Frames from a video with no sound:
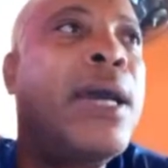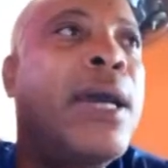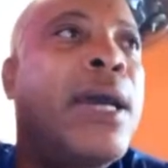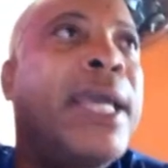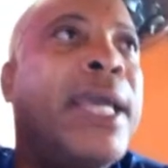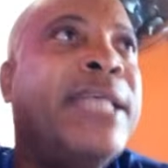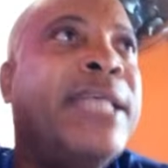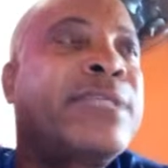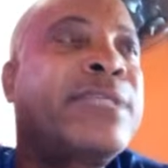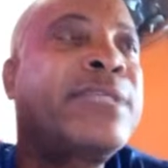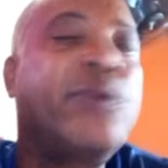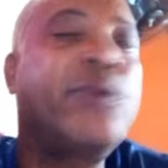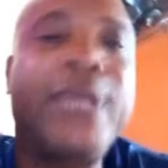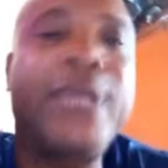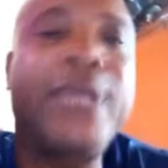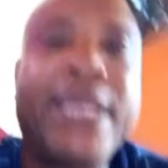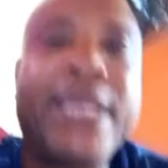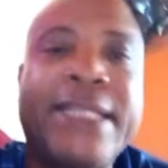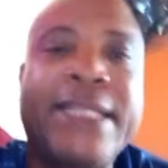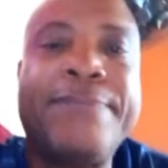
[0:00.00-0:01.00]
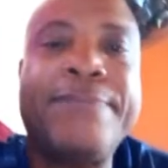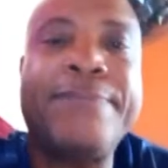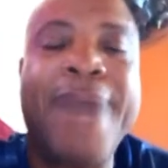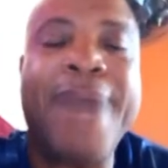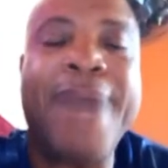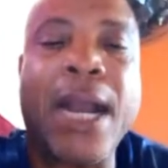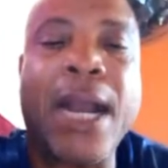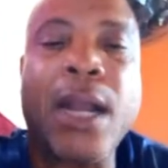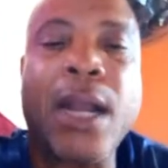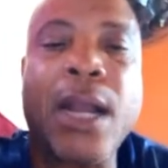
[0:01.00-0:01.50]
his suitcase
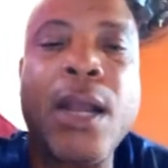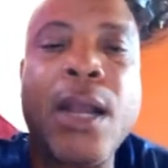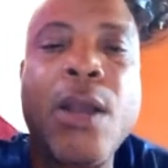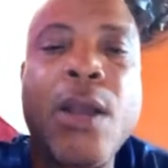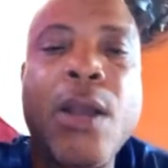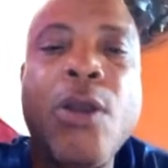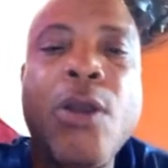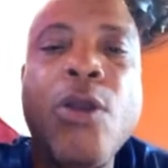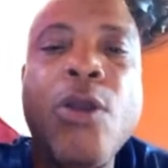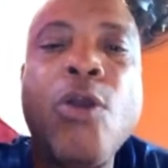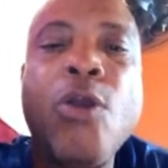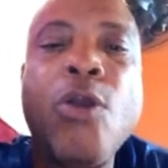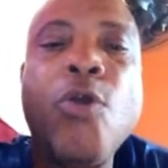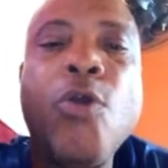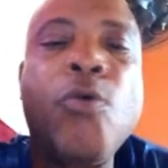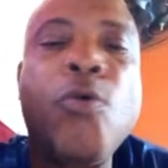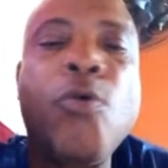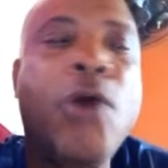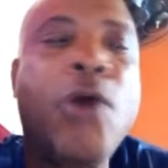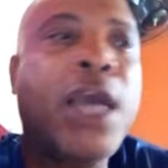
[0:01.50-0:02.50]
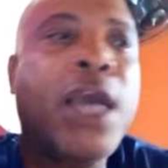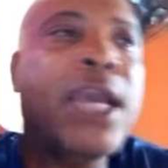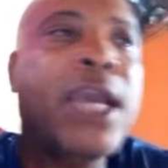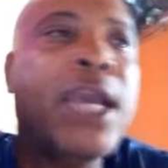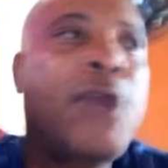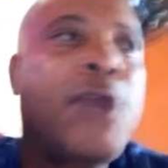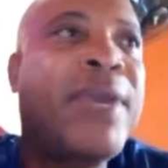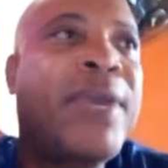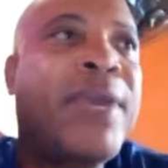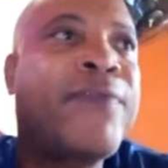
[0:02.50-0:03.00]
packed, walking
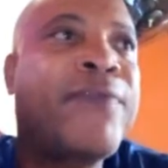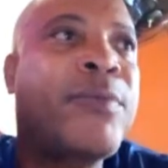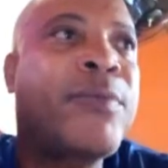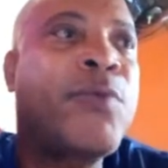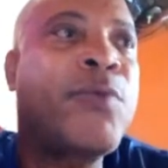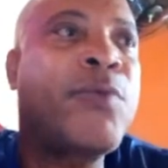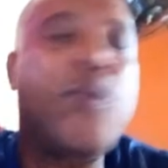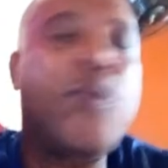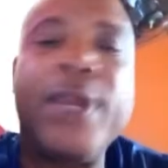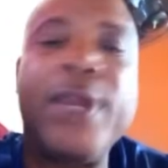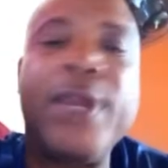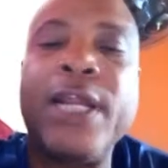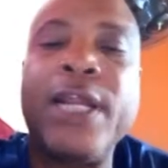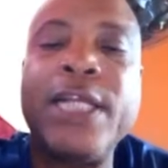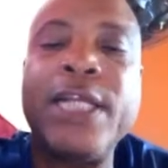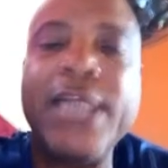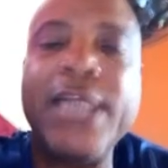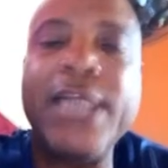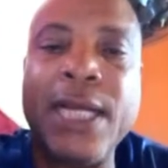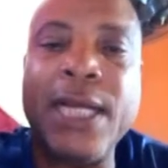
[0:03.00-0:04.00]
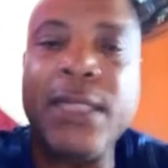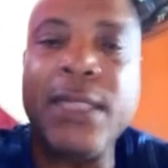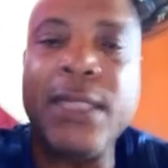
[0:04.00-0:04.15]
away from a woman and a child.